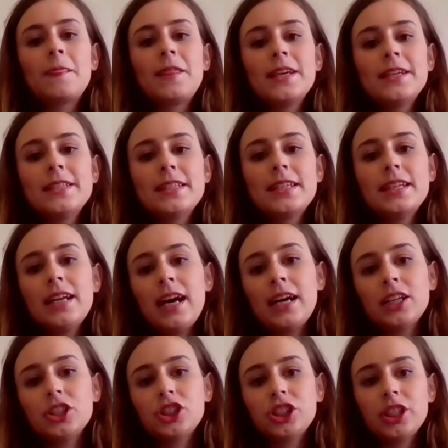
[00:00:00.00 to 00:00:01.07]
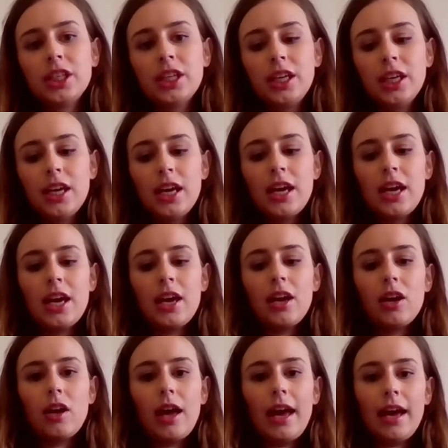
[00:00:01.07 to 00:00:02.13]
This can actually,
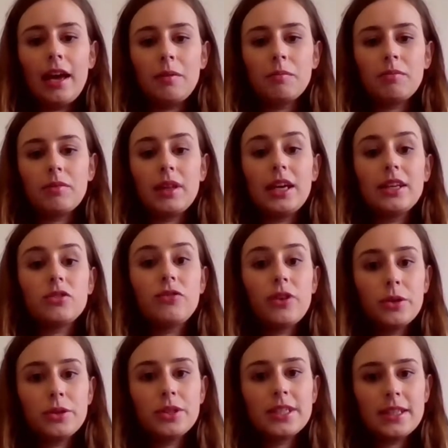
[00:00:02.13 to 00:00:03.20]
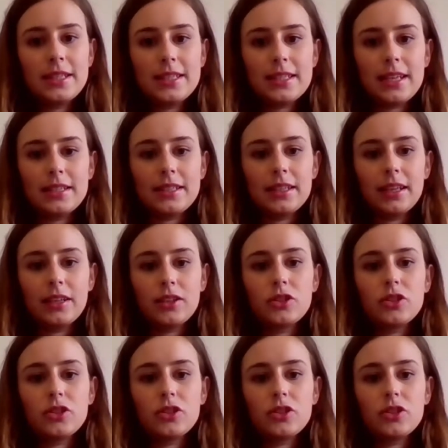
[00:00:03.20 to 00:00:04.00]
it's photosynthesizing.